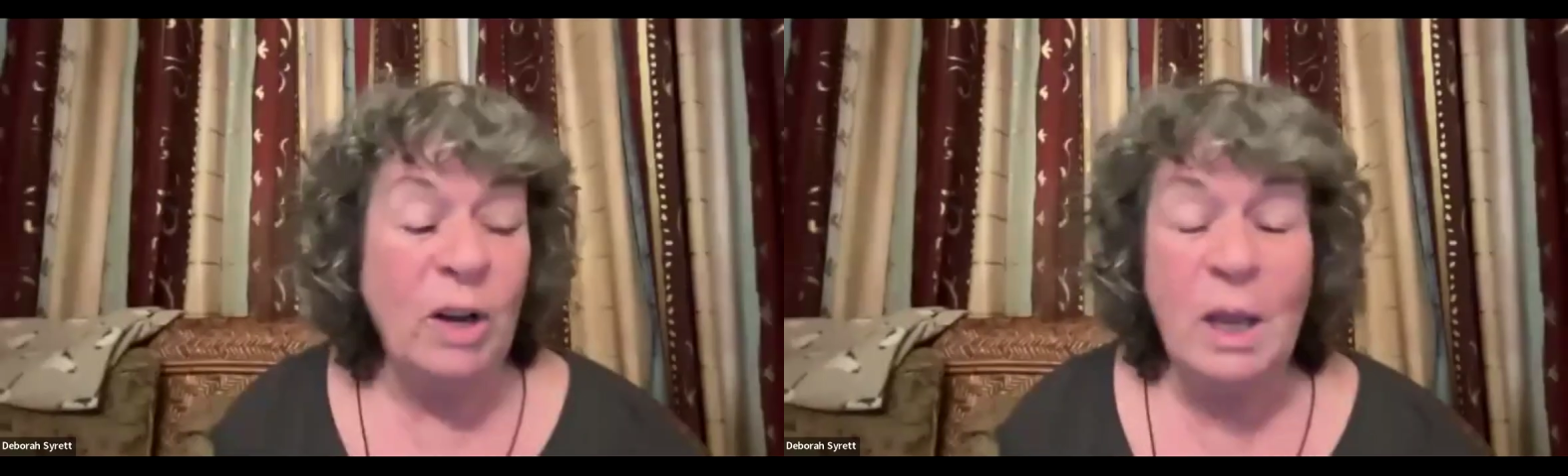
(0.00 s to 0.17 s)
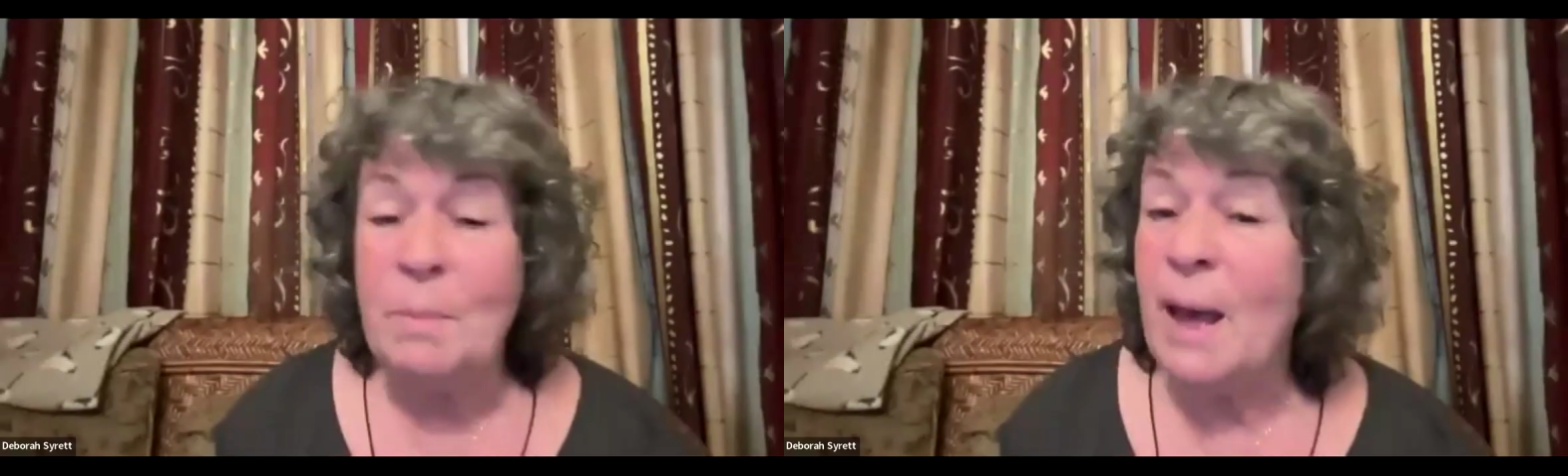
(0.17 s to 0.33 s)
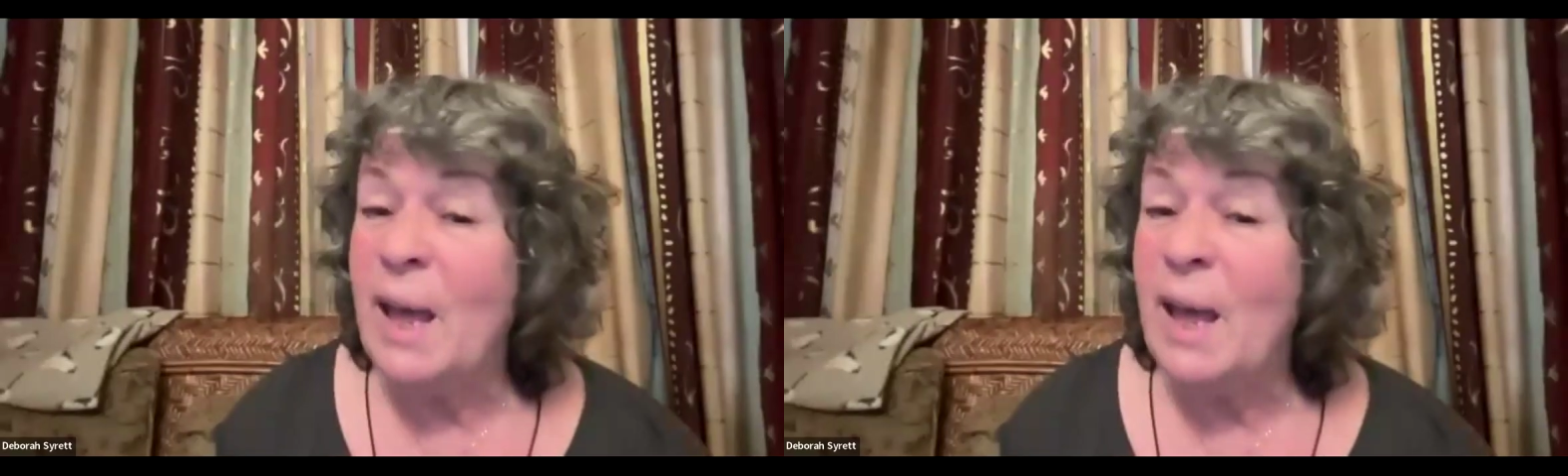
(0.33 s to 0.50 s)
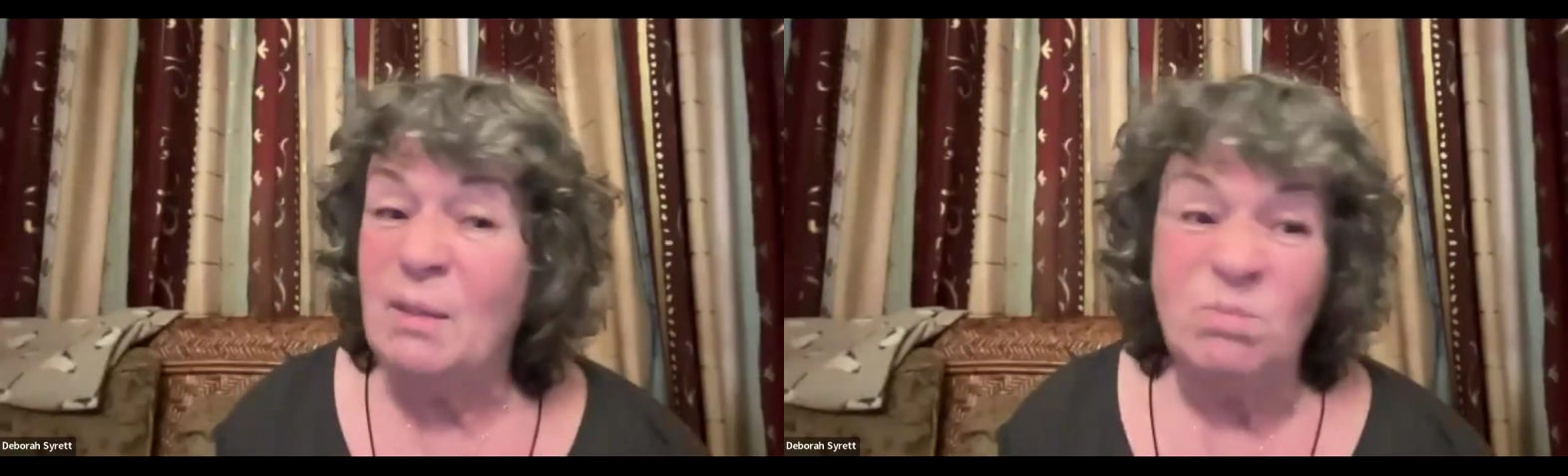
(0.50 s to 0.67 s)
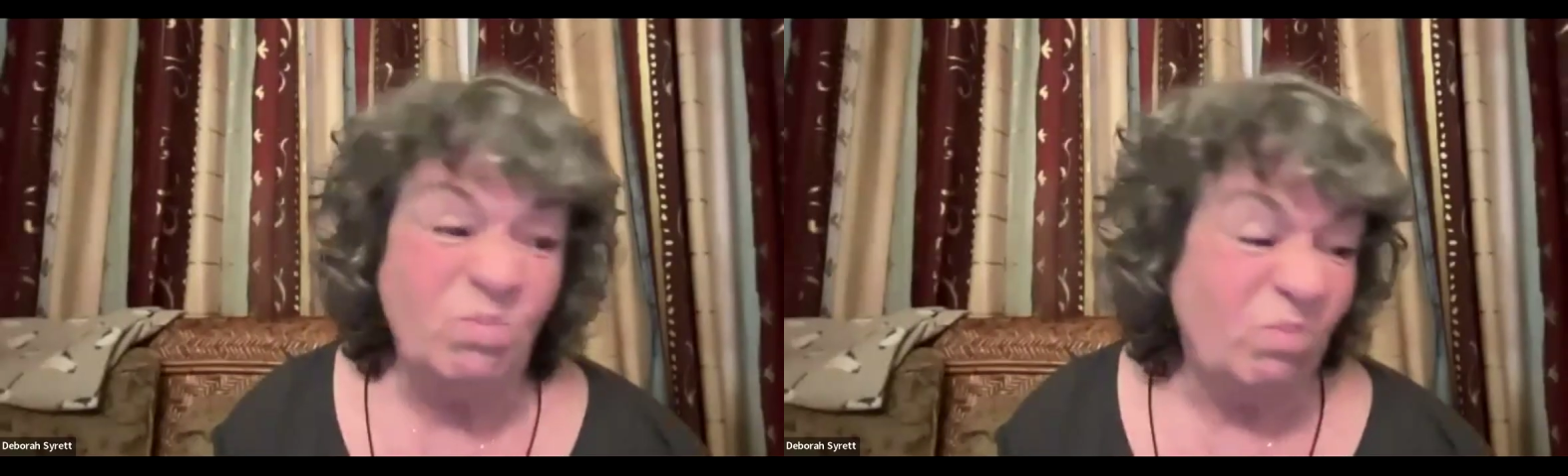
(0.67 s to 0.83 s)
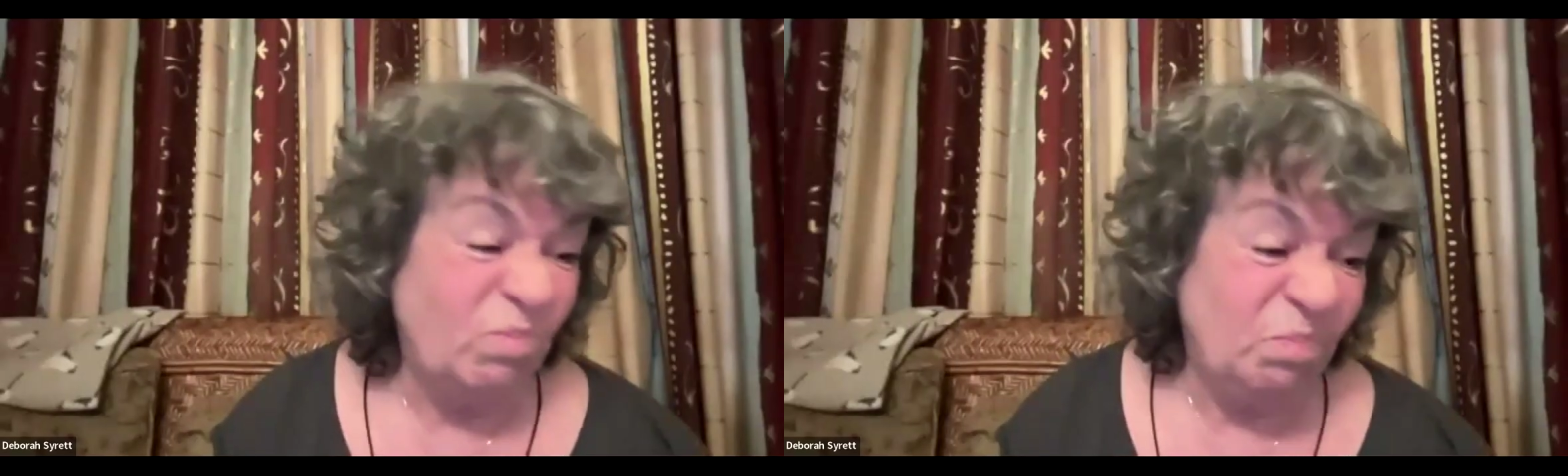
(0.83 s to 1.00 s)
on eBay
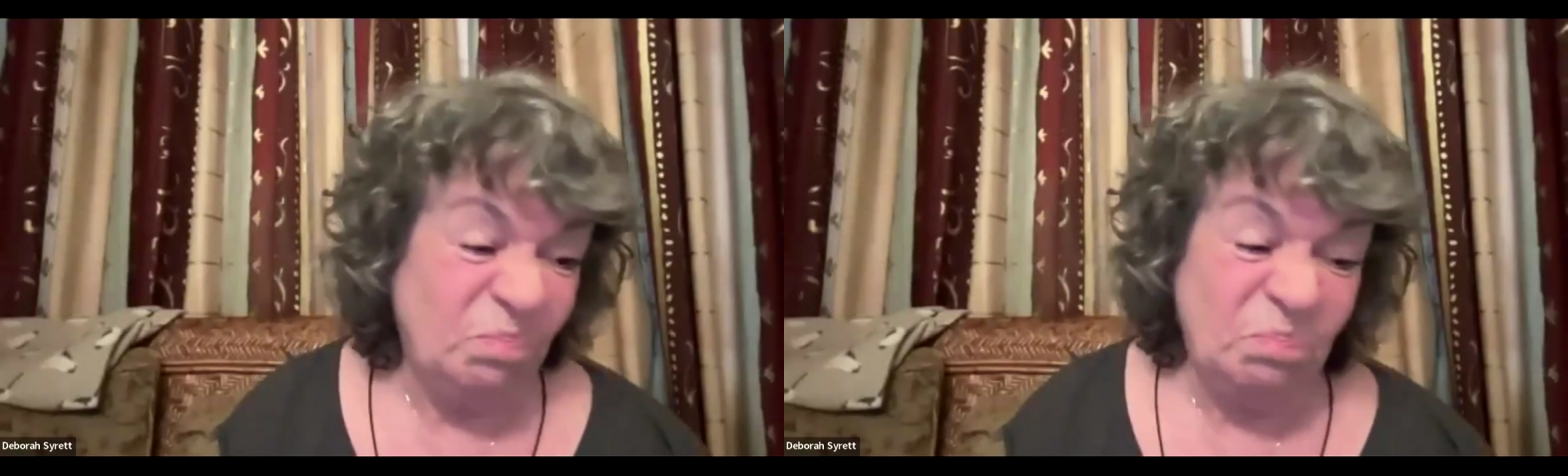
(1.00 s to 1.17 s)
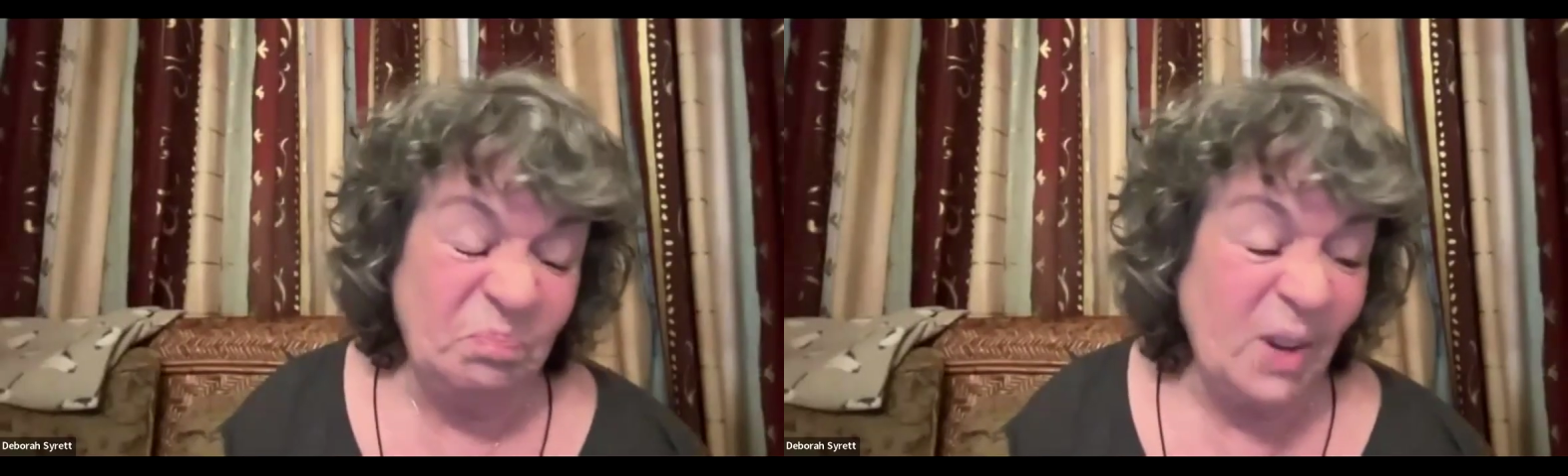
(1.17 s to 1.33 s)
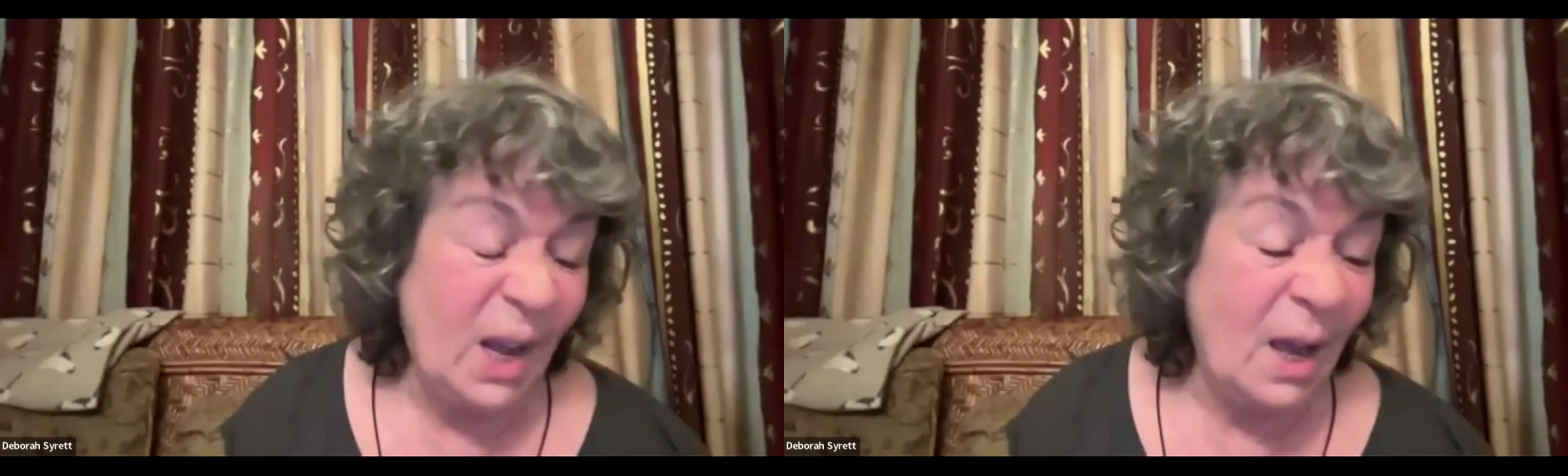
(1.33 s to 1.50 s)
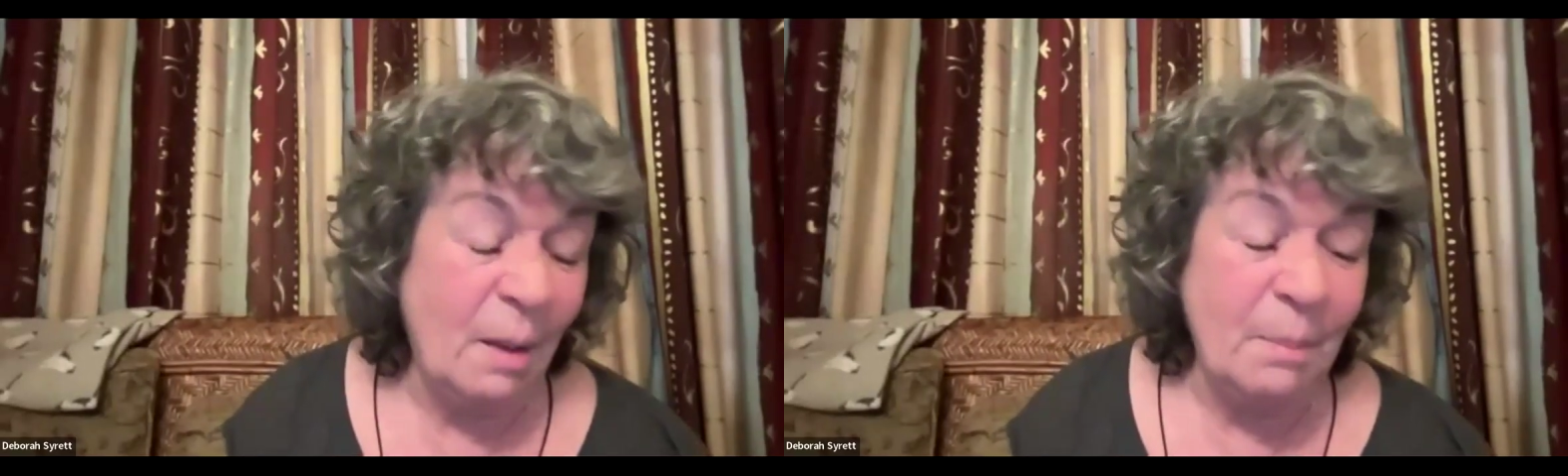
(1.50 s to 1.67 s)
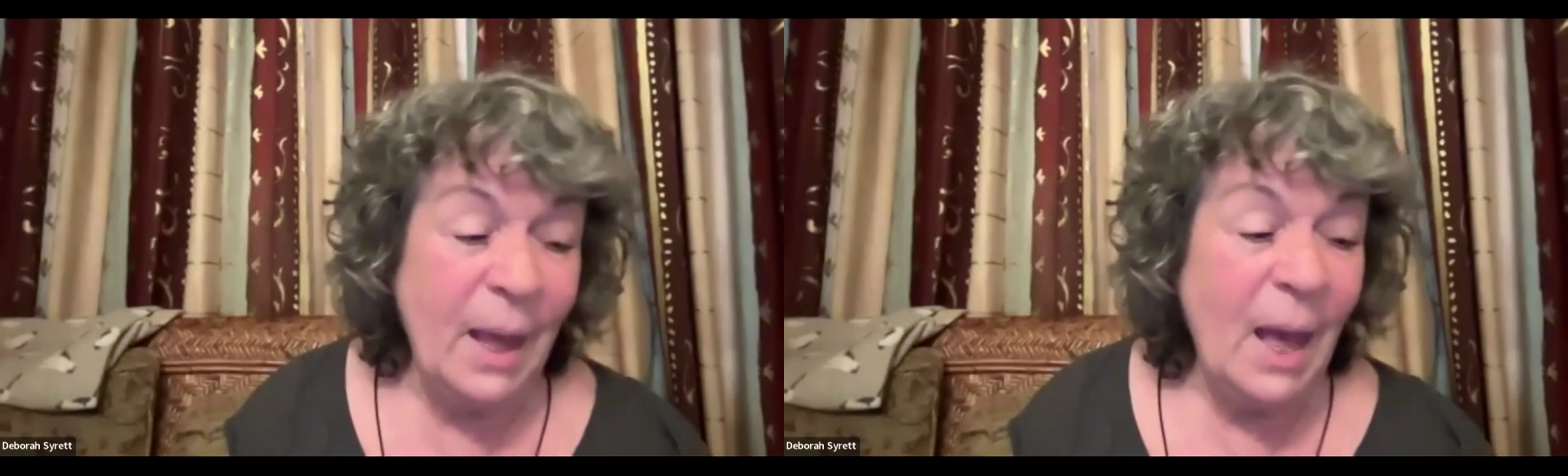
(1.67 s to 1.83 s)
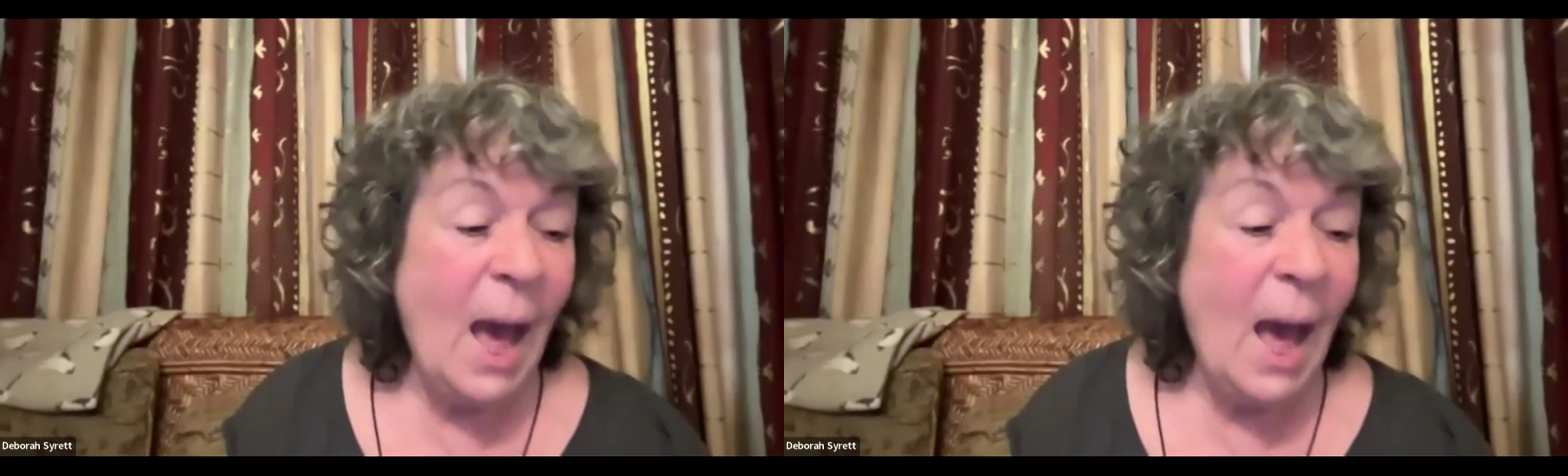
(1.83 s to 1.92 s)
and